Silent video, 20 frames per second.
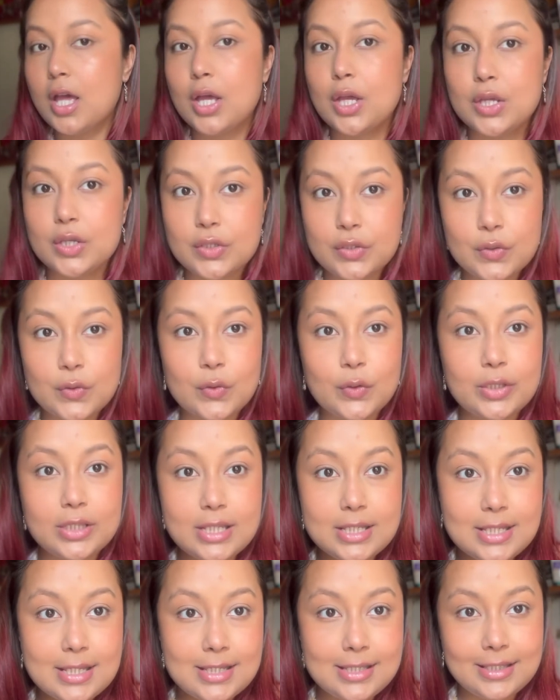So
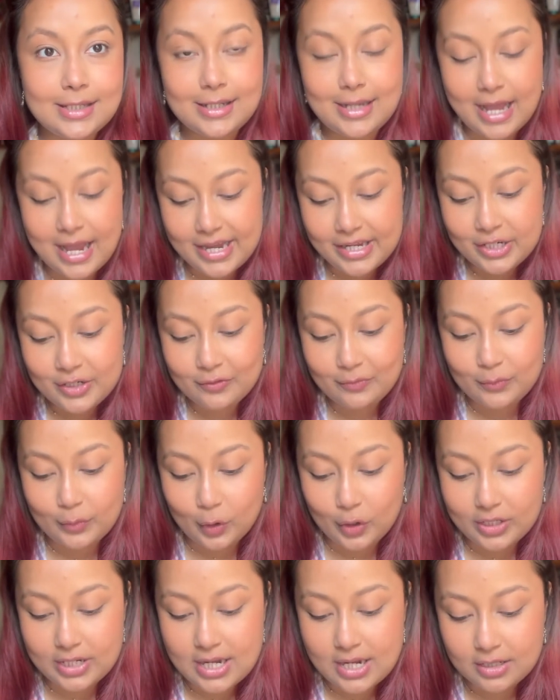this is the kind of
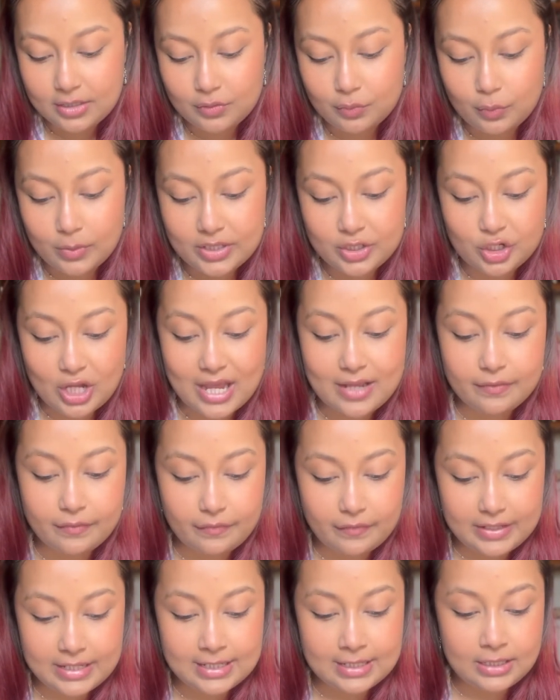product which I
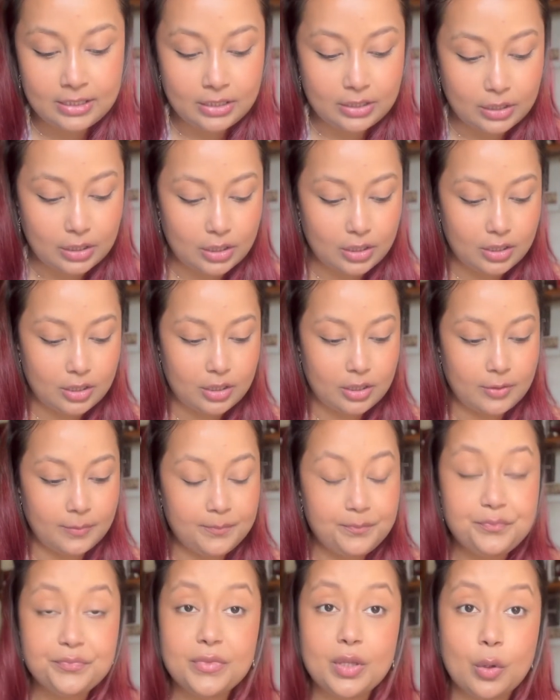feel
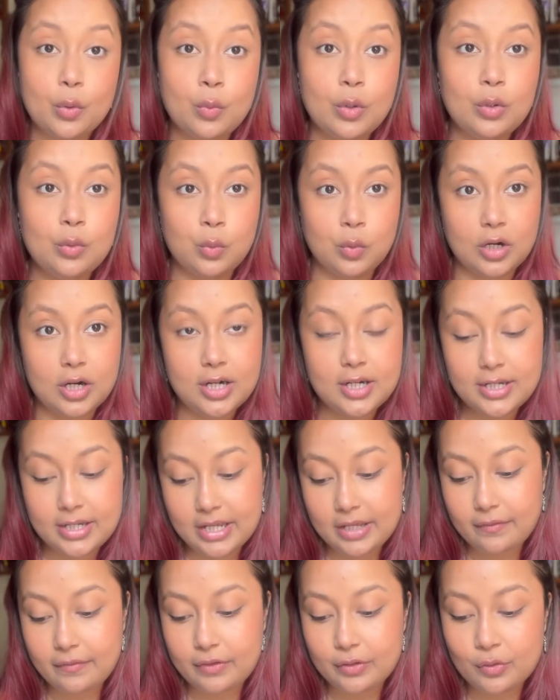will work
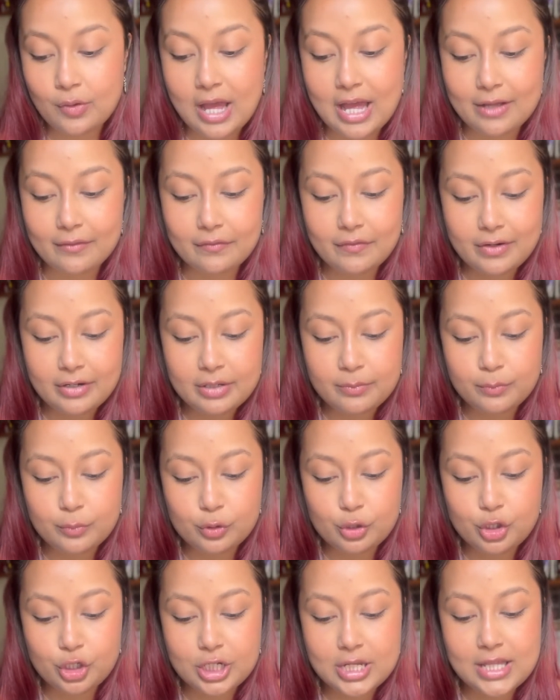if you have very
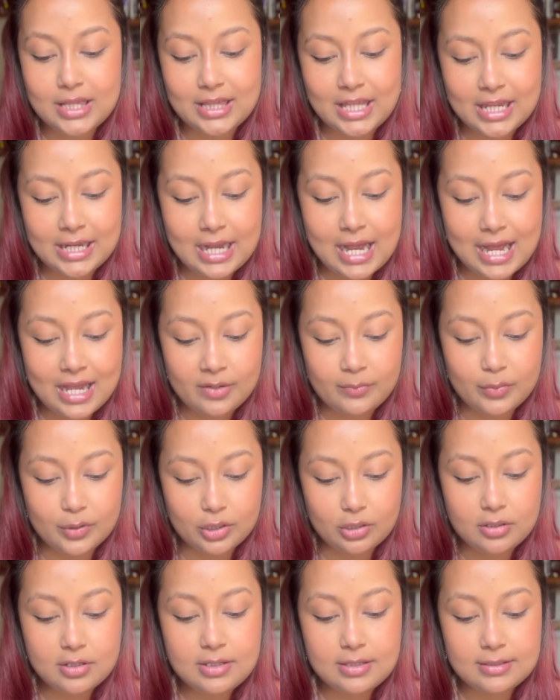bushy, thick
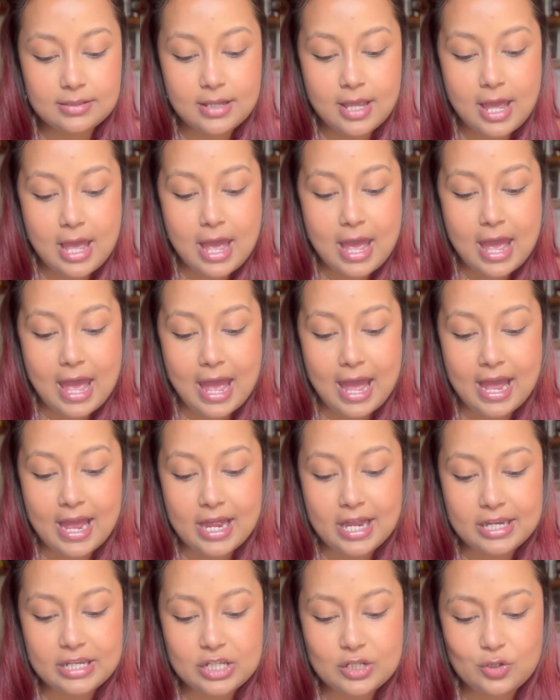eyebrows
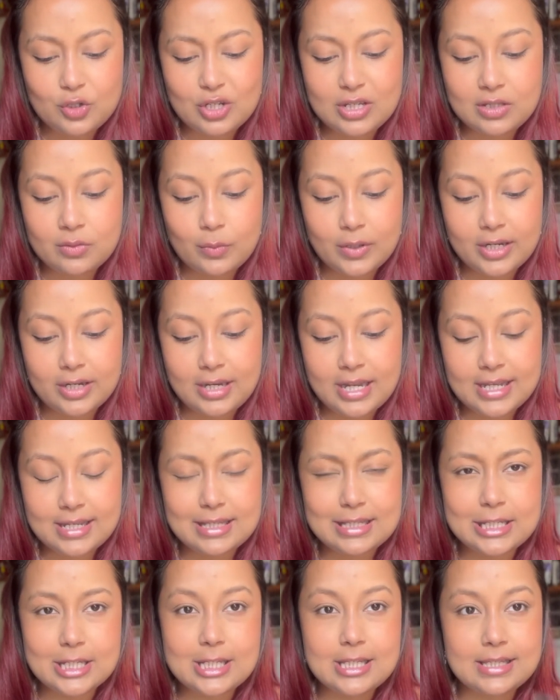and you just want to
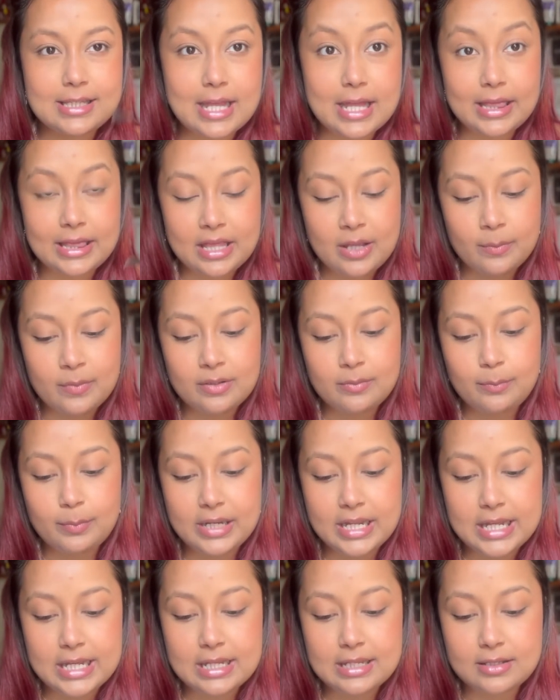like just set them in
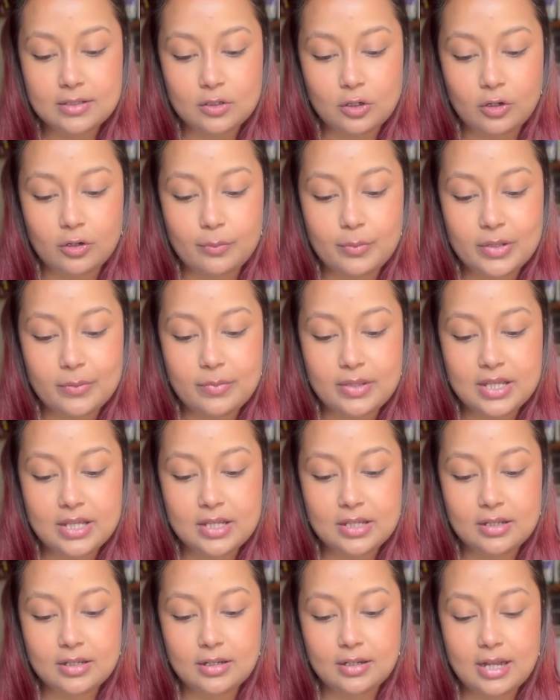place, or
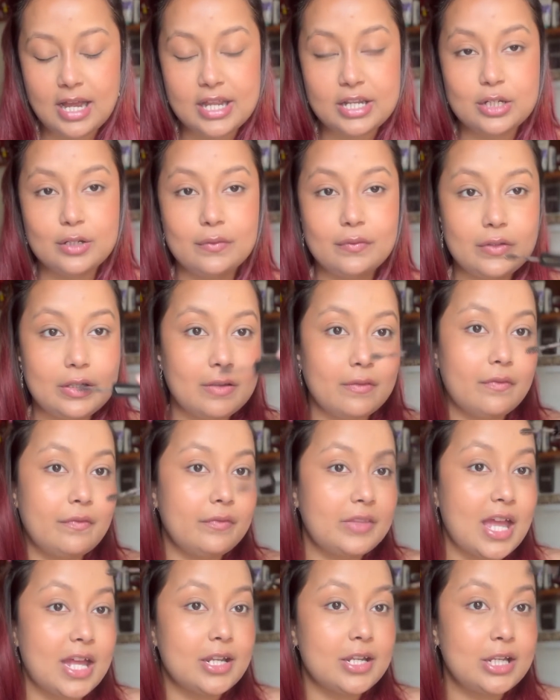maybe kind of
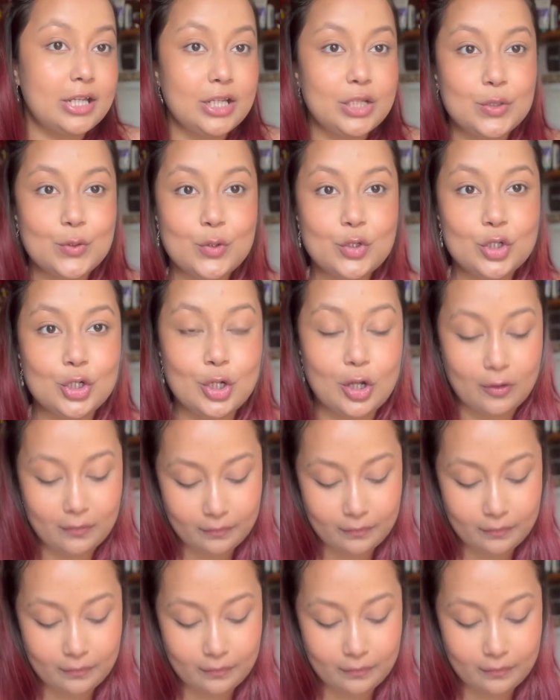give that illusion